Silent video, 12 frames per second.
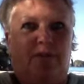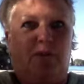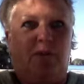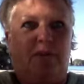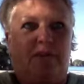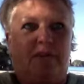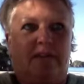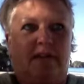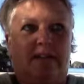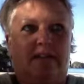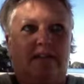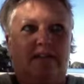Your
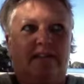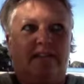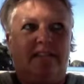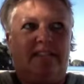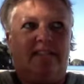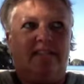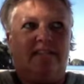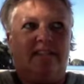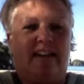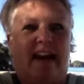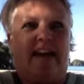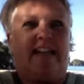
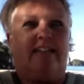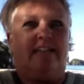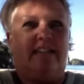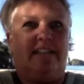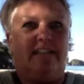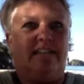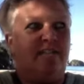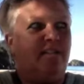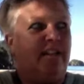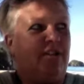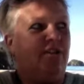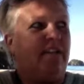uh, light has
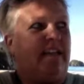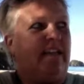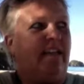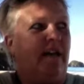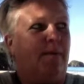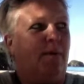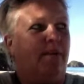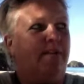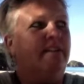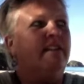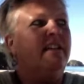literally come on